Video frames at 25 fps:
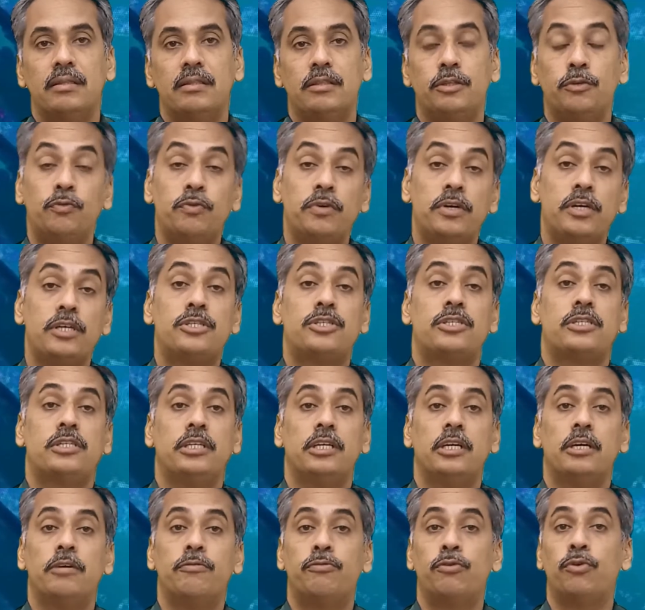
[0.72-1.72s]
The worst
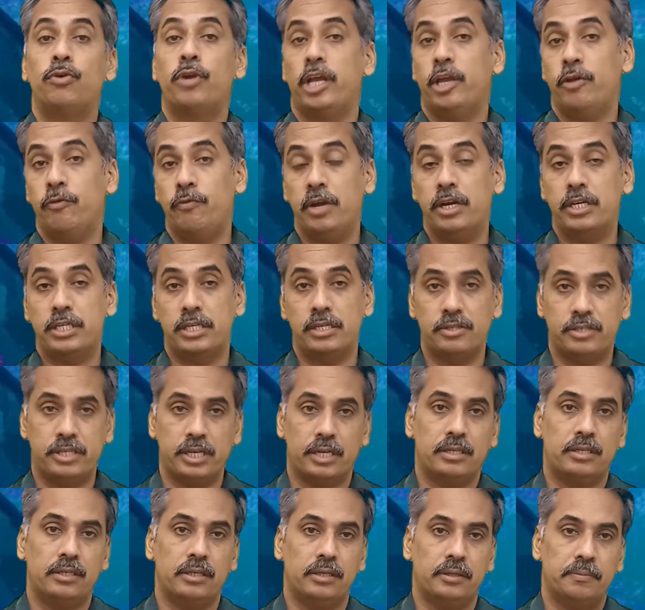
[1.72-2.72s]
year for aviation
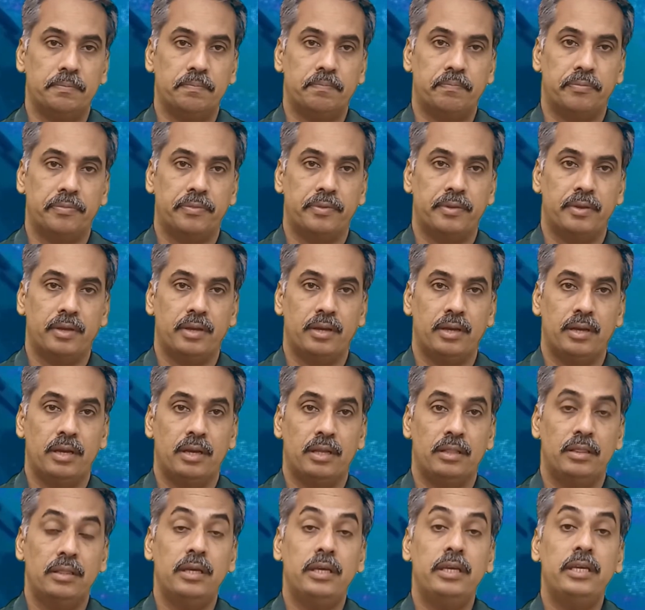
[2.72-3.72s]
sector.
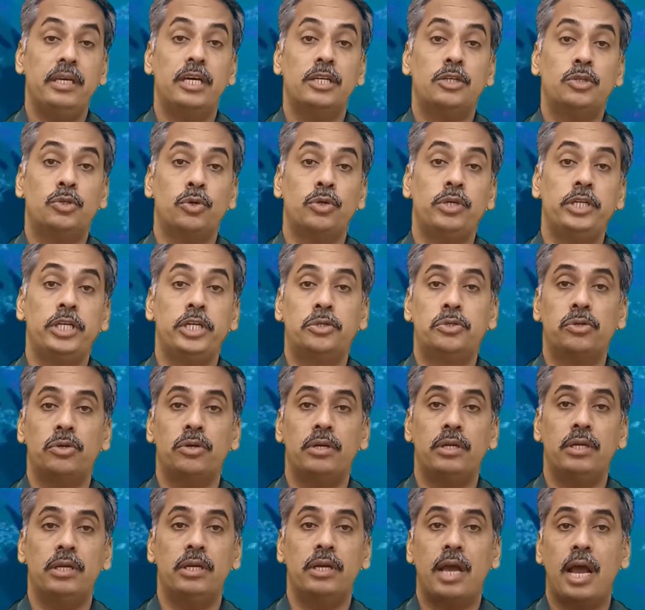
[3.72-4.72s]
The year
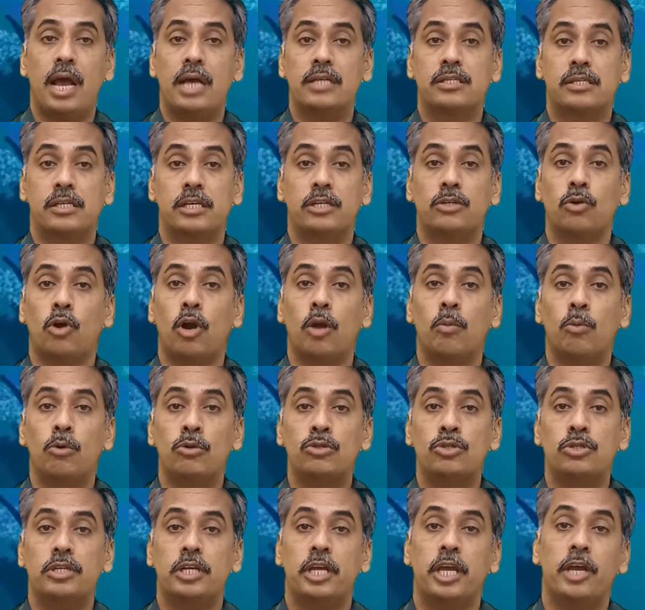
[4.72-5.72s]
2020 has hit
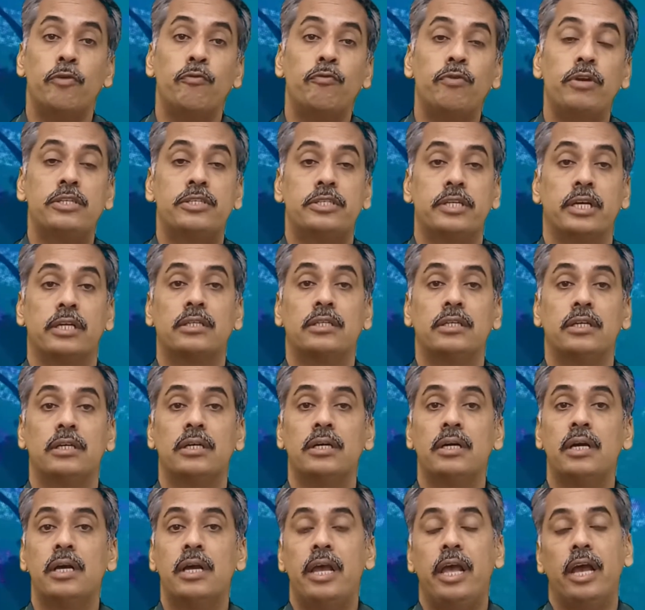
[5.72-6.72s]
almost every
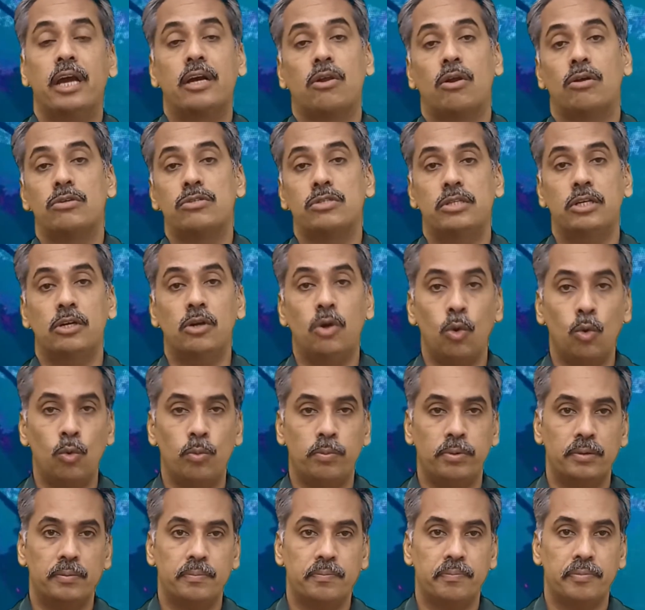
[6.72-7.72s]
sector across the
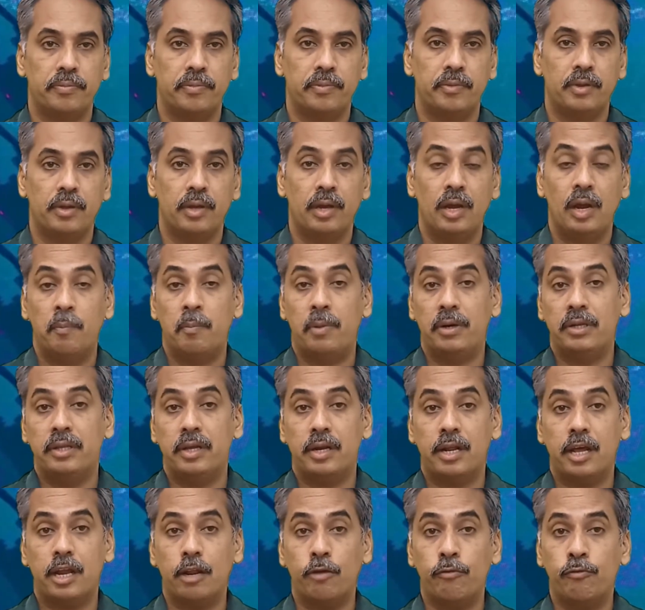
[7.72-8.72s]
globe. But there
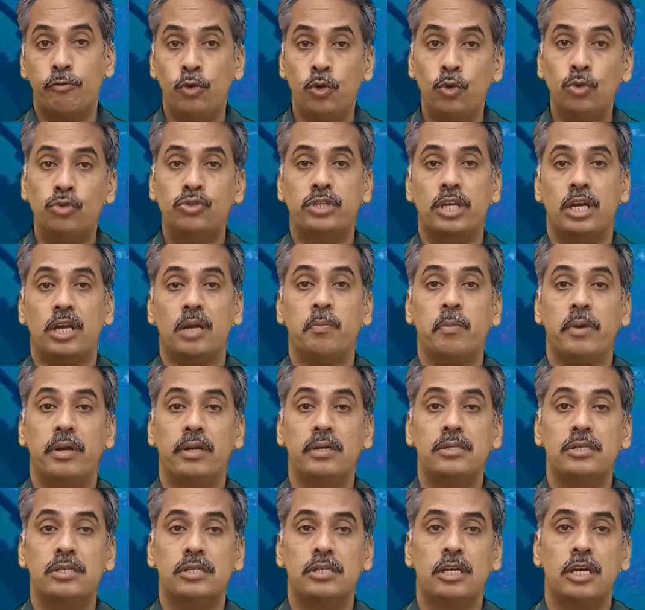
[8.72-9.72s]
are a few
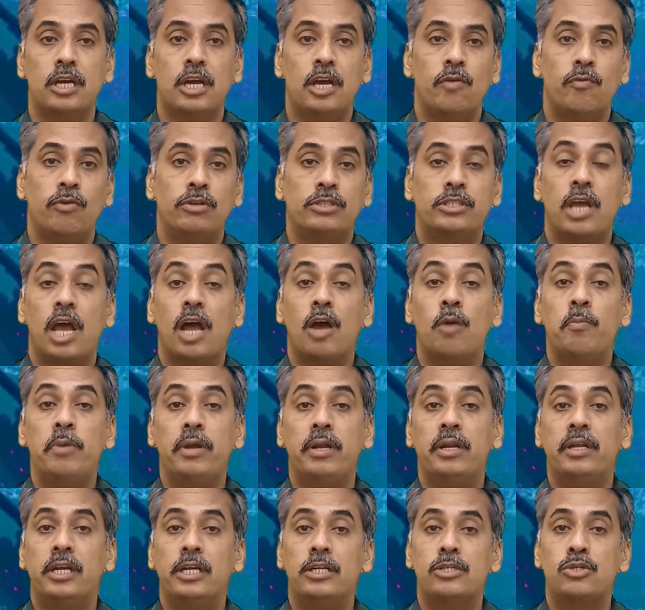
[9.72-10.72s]
segments which have been
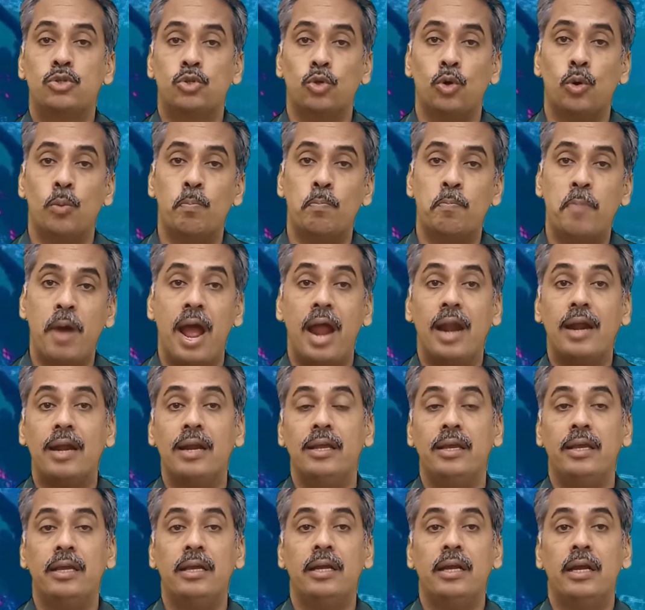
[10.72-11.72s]
hit so
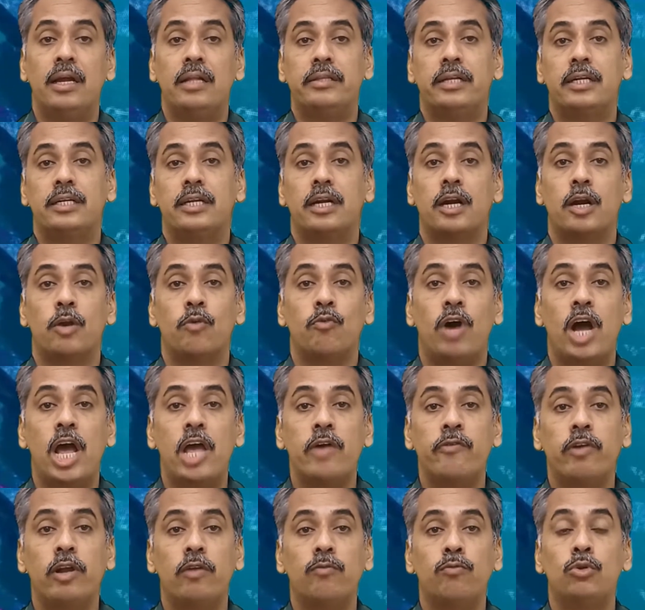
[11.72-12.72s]
badly that a
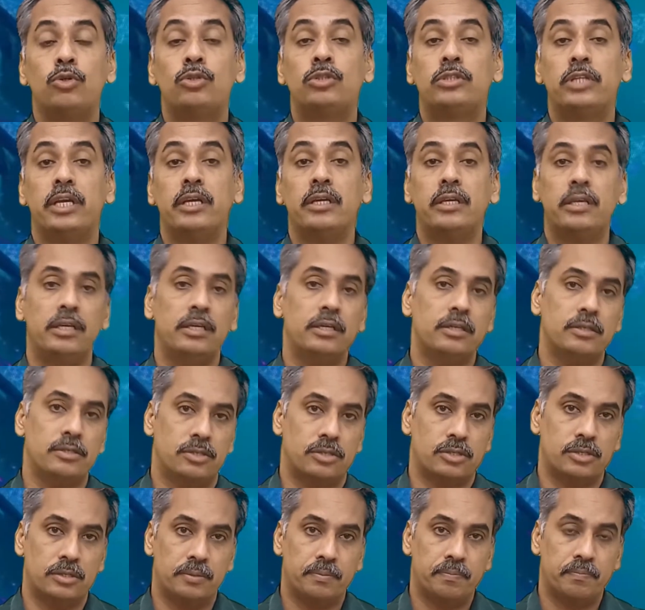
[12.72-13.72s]
revival would take
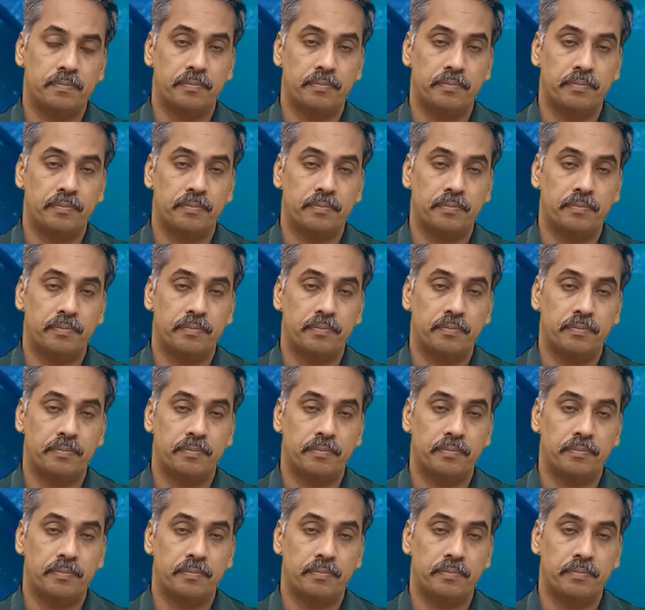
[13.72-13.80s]
years.